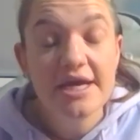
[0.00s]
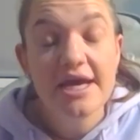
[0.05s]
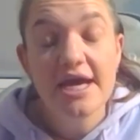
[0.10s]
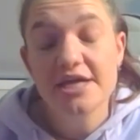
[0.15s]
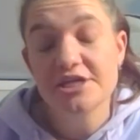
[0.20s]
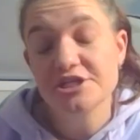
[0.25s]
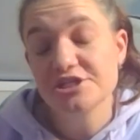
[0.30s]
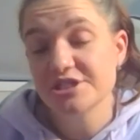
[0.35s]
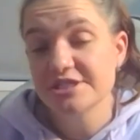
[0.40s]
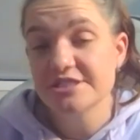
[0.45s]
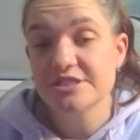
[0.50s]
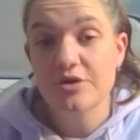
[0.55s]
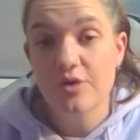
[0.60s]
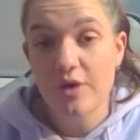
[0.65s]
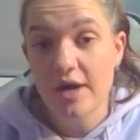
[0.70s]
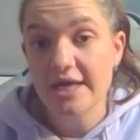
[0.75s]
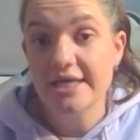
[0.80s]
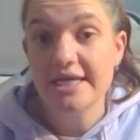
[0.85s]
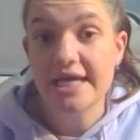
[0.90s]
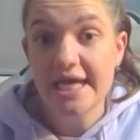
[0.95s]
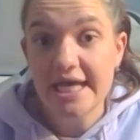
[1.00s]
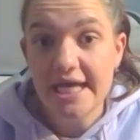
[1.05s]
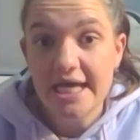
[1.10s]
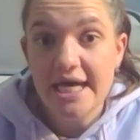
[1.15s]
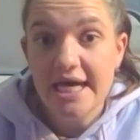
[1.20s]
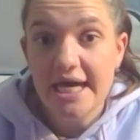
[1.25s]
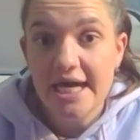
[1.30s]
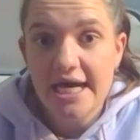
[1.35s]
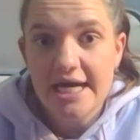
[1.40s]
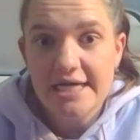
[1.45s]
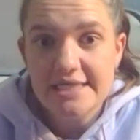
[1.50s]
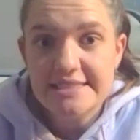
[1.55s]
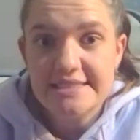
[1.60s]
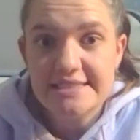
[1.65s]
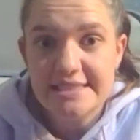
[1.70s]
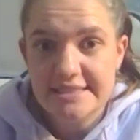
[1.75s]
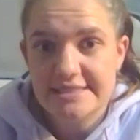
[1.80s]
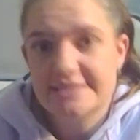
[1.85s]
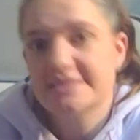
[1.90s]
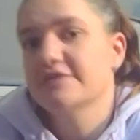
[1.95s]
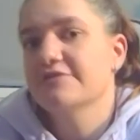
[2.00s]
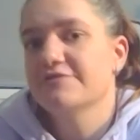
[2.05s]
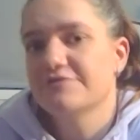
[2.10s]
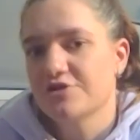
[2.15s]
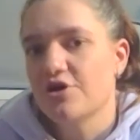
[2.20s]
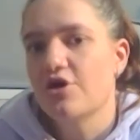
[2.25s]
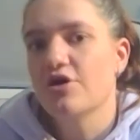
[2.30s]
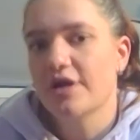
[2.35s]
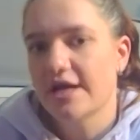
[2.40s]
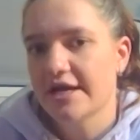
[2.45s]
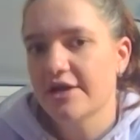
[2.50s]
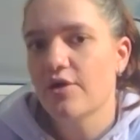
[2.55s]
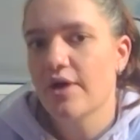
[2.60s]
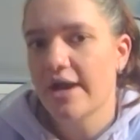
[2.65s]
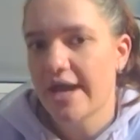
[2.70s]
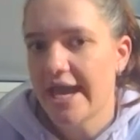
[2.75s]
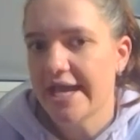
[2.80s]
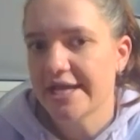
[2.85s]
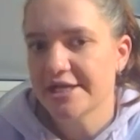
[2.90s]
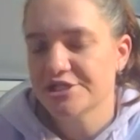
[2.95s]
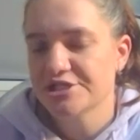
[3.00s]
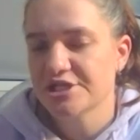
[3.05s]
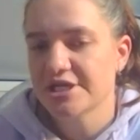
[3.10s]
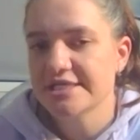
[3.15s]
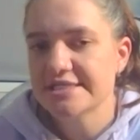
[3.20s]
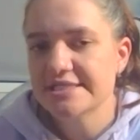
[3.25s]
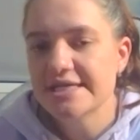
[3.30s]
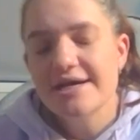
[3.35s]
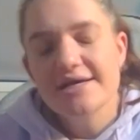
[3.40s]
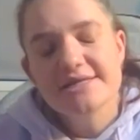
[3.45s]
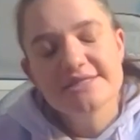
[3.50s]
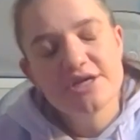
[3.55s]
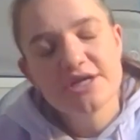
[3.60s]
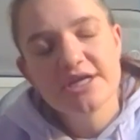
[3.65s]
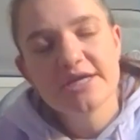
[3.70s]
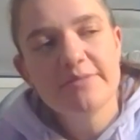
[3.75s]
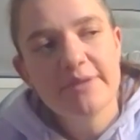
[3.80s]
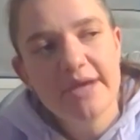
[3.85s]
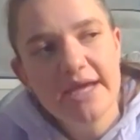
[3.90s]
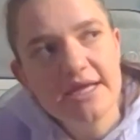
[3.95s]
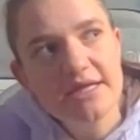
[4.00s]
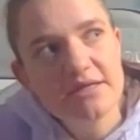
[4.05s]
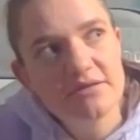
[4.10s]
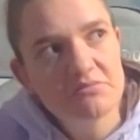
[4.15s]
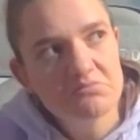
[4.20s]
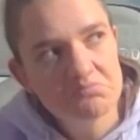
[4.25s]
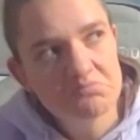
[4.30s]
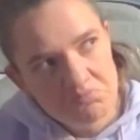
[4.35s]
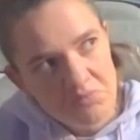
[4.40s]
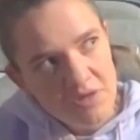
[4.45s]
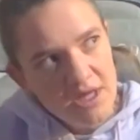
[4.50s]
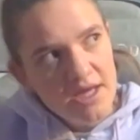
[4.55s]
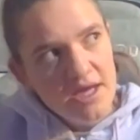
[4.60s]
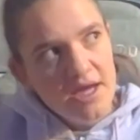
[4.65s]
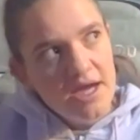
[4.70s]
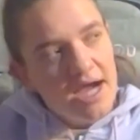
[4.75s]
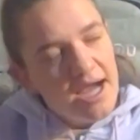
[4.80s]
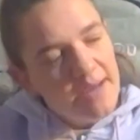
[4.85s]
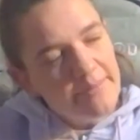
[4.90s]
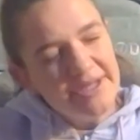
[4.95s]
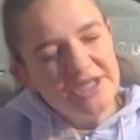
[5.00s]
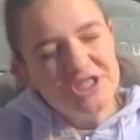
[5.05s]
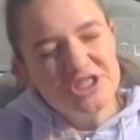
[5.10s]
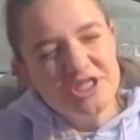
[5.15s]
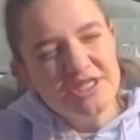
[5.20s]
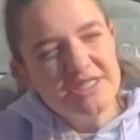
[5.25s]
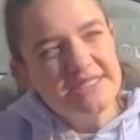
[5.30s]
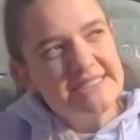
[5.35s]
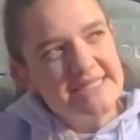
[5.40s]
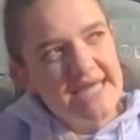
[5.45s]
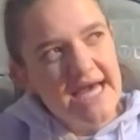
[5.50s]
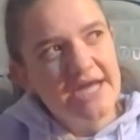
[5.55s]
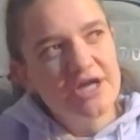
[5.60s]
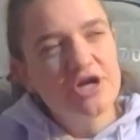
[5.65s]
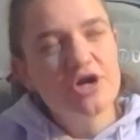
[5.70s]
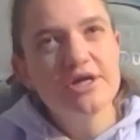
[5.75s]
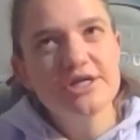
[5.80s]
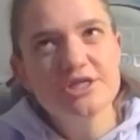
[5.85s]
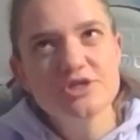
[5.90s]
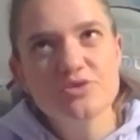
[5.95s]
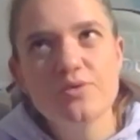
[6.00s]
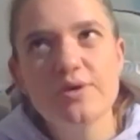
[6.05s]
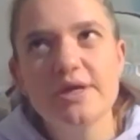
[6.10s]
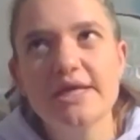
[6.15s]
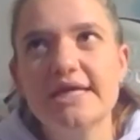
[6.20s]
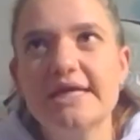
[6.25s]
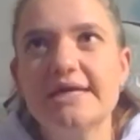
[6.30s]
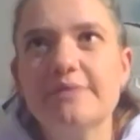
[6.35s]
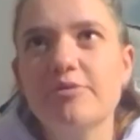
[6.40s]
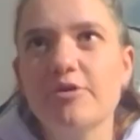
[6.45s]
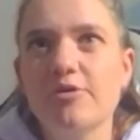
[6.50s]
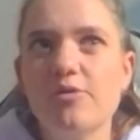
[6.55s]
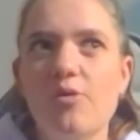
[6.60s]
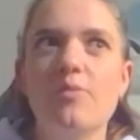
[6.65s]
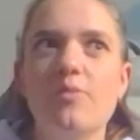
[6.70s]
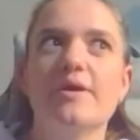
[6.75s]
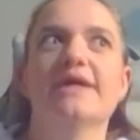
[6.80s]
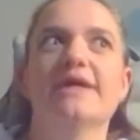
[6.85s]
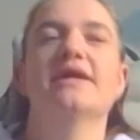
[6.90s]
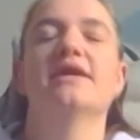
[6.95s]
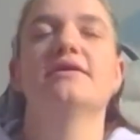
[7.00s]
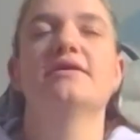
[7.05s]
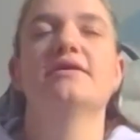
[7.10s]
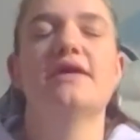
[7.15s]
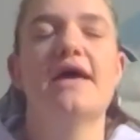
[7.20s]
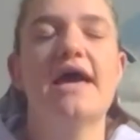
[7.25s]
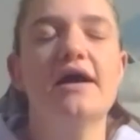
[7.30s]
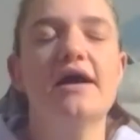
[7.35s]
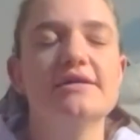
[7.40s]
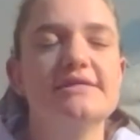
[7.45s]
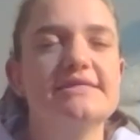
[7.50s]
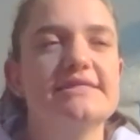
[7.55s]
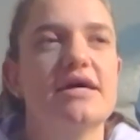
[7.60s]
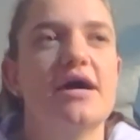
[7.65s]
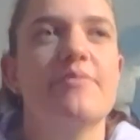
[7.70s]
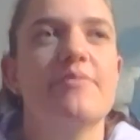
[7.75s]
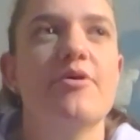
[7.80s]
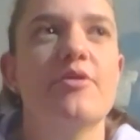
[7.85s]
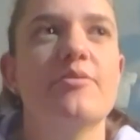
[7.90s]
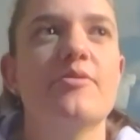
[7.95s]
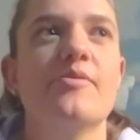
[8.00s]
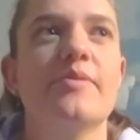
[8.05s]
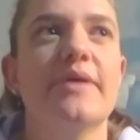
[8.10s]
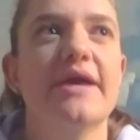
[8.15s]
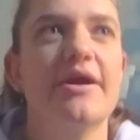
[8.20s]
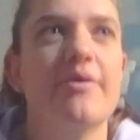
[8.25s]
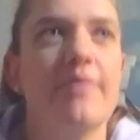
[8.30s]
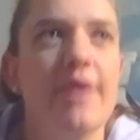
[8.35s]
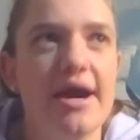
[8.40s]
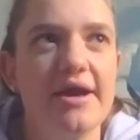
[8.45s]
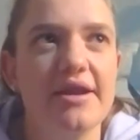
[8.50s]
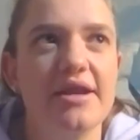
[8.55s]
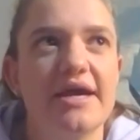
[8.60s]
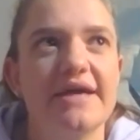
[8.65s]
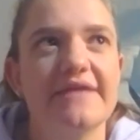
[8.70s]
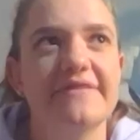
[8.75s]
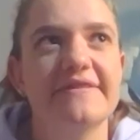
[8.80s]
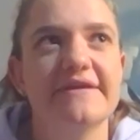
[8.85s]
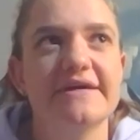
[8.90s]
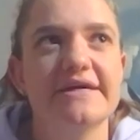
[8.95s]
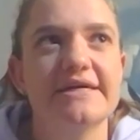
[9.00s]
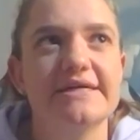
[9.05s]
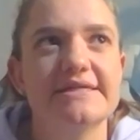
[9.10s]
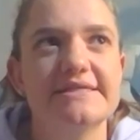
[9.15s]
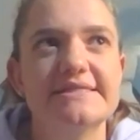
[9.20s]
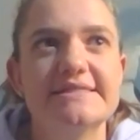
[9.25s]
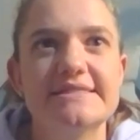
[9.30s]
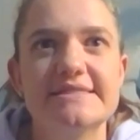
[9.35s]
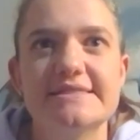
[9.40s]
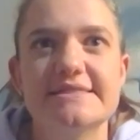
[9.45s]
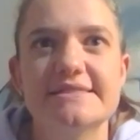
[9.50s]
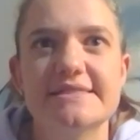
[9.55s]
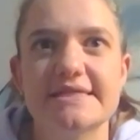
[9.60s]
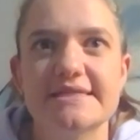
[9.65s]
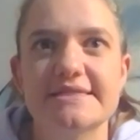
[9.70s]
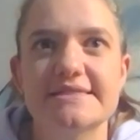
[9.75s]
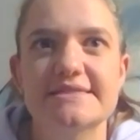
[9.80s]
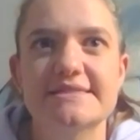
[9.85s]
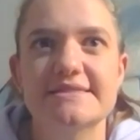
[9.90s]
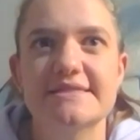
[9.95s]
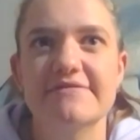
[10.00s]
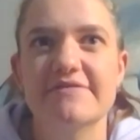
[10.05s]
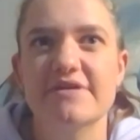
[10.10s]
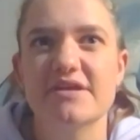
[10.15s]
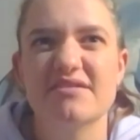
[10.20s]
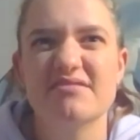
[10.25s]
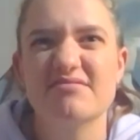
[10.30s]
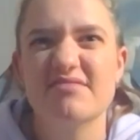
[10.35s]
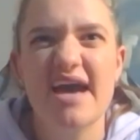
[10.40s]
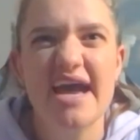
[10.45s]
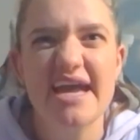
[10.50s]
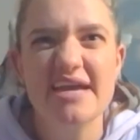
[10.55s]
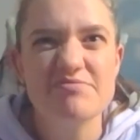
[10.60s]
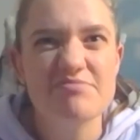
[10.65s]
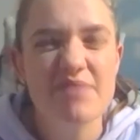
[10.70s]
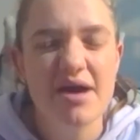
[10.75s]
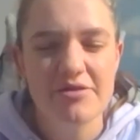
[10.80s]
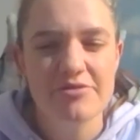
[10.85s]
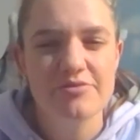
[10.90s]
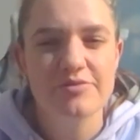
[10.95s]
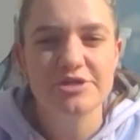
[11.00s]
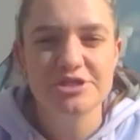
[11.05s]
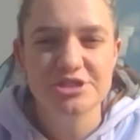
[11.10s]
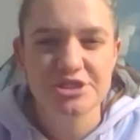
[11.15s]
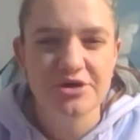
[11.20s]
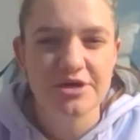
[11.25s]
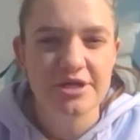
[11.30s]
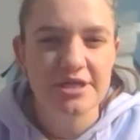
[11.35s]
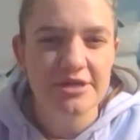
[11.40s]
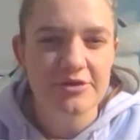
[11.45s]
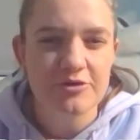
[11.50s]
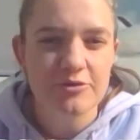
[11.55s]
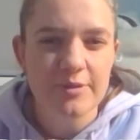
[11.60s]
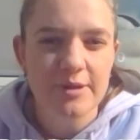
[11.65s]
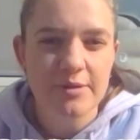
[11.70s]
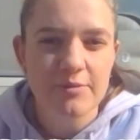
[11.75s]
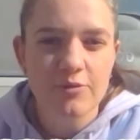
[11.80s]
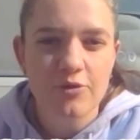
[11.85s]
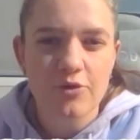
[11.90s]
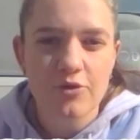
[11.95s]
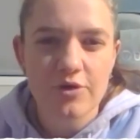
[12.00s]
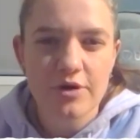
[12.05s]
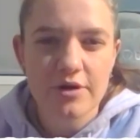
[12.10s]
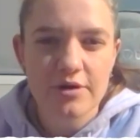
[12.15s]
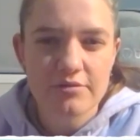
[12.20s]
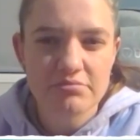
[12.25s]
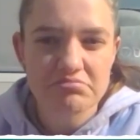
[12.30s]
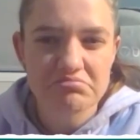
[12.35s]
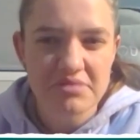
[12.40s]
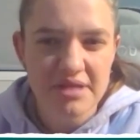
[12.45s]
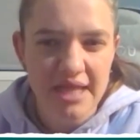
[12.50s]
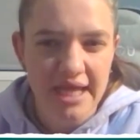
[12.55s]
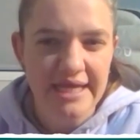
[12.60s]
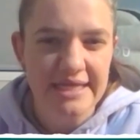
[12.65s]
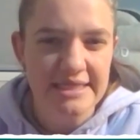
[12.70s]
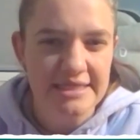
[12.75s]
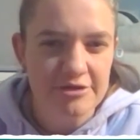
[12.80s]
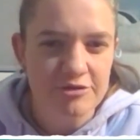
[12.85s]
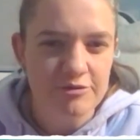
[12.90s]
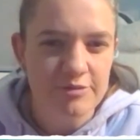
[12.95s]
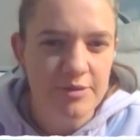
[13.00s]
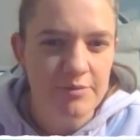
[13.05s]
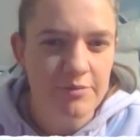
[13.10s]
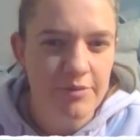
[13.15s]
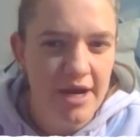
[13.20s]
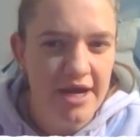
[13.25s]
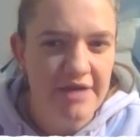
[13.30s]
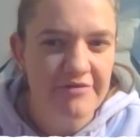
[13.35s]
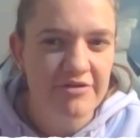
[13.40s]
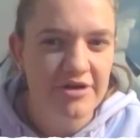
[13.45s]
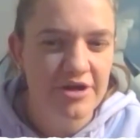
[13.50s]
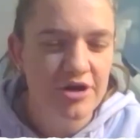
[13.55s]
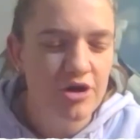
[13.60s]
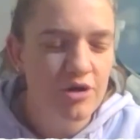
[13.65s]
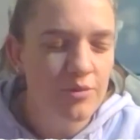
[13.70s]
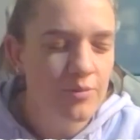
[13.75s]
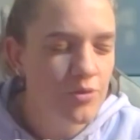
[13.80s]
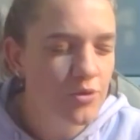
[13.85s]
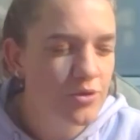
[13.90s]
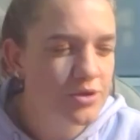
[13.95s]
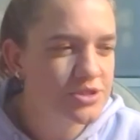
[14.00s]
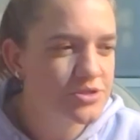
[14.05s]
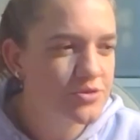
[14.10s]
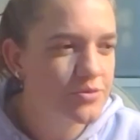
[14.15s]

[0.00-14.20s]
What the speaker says: And she's quite a sensitive dog, like quite anxious. It's only been, she started going toilet probably outside probably around like the 6, 7, 8 month, when she got a little bit more, like a little bit braver and got more into